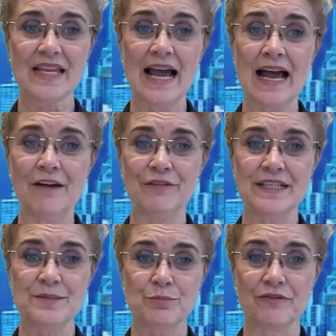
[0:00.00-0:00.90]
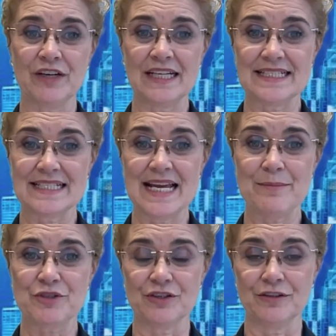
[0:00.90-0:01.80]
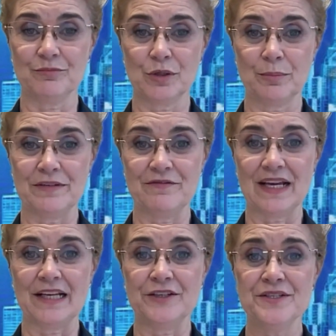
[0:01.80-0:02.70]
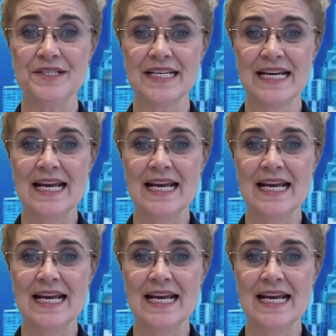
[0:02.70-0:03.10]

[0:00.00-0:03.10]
RVs provide a snapshot of property values